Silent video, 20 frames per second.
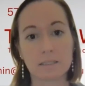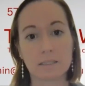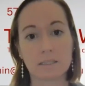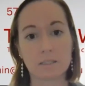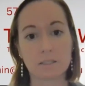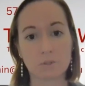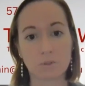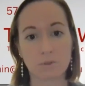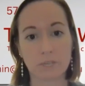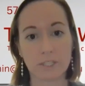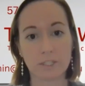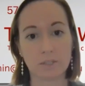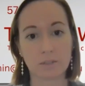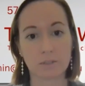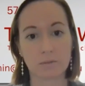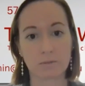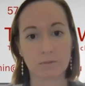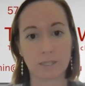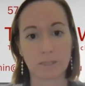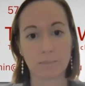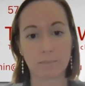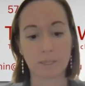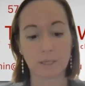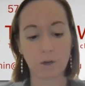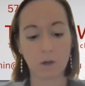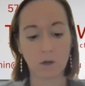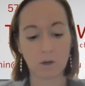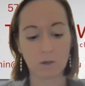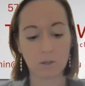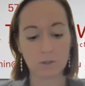discretionary,
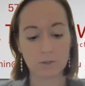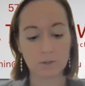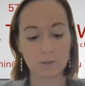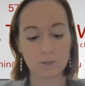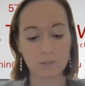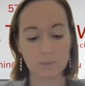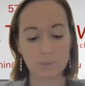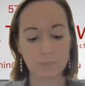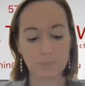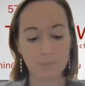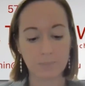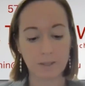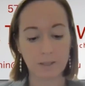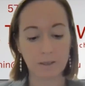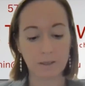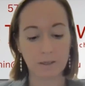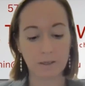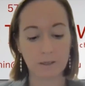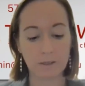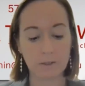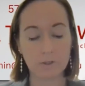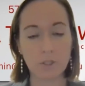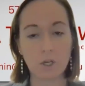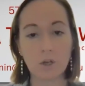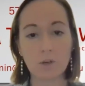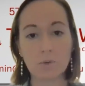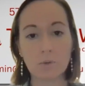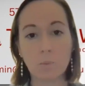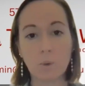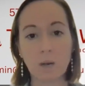because
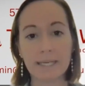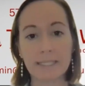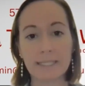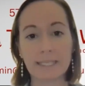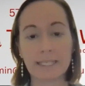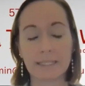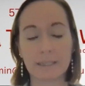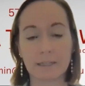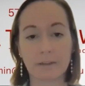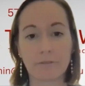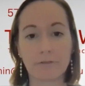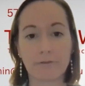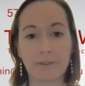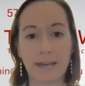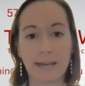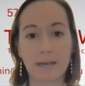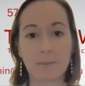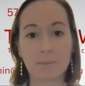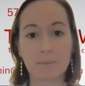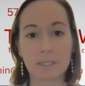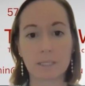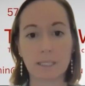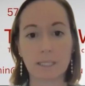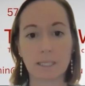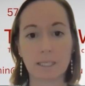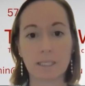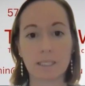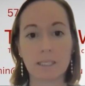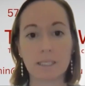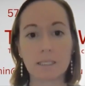no one in the
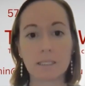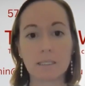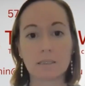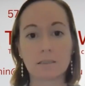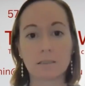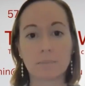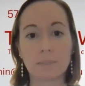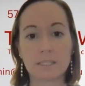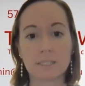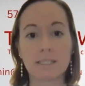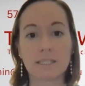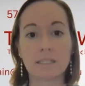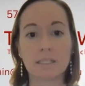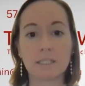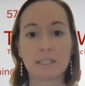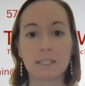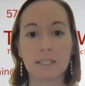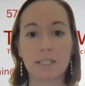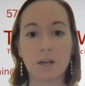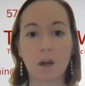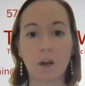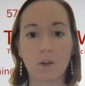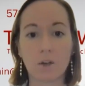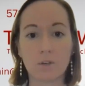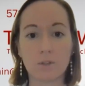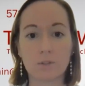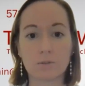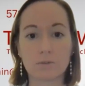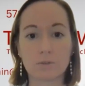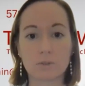family particularly
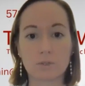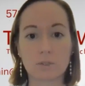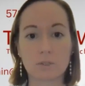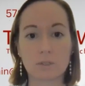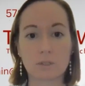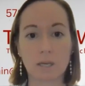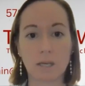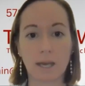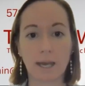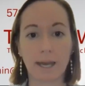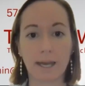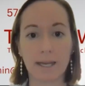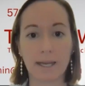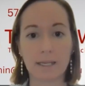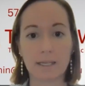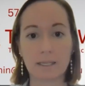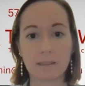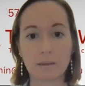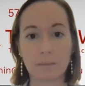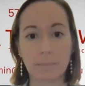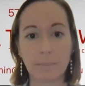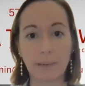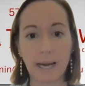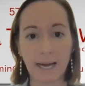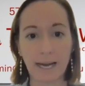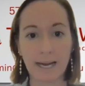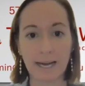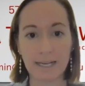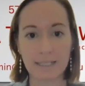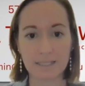owns a
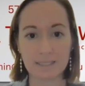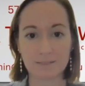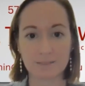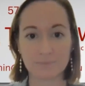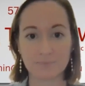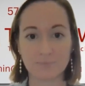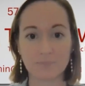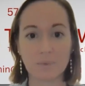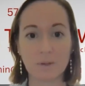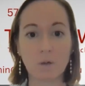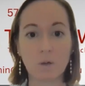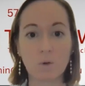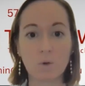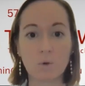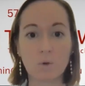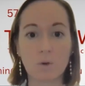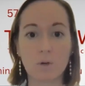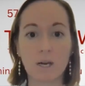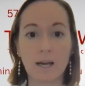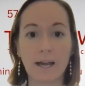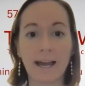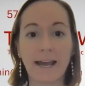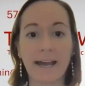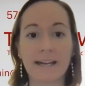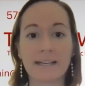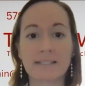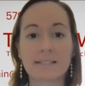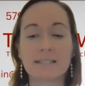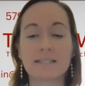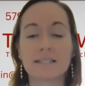part or
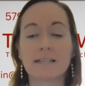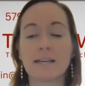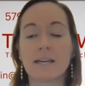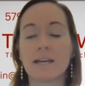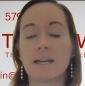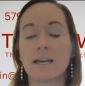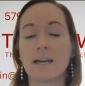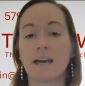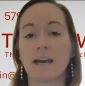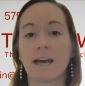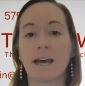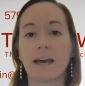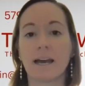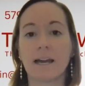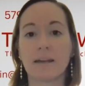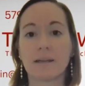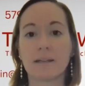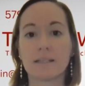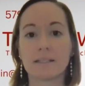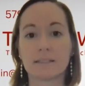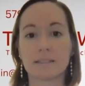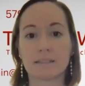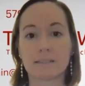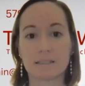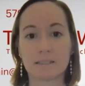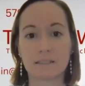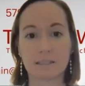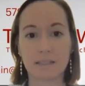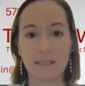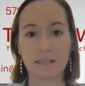has a
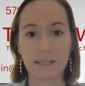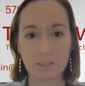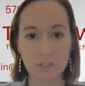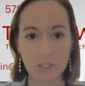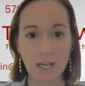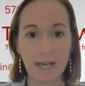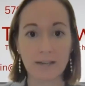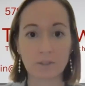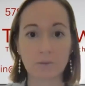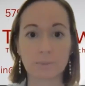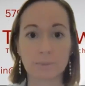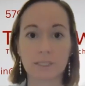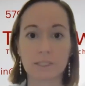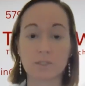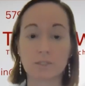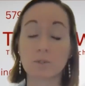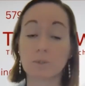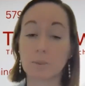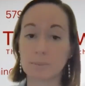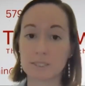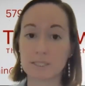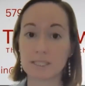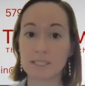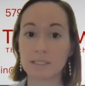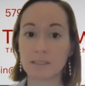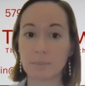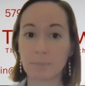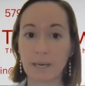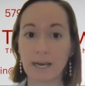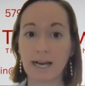entitlement to a
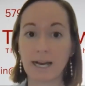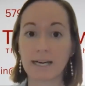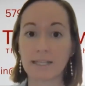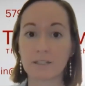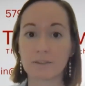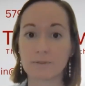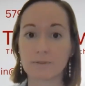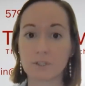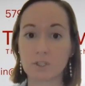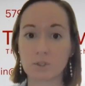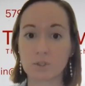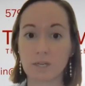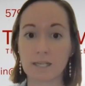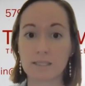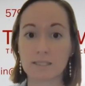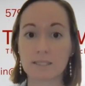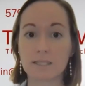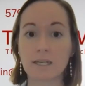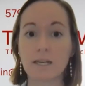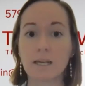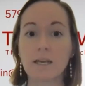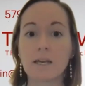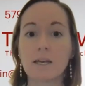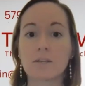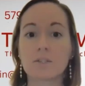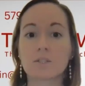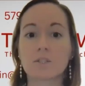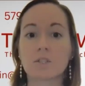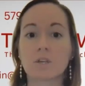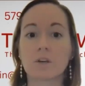particular part of the trust.
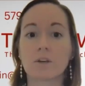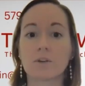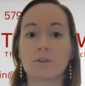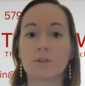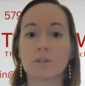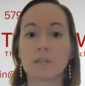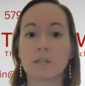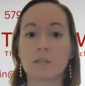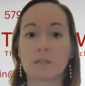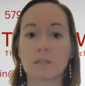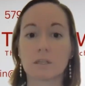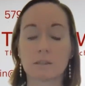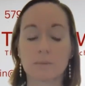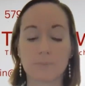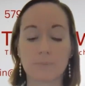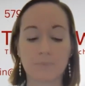So the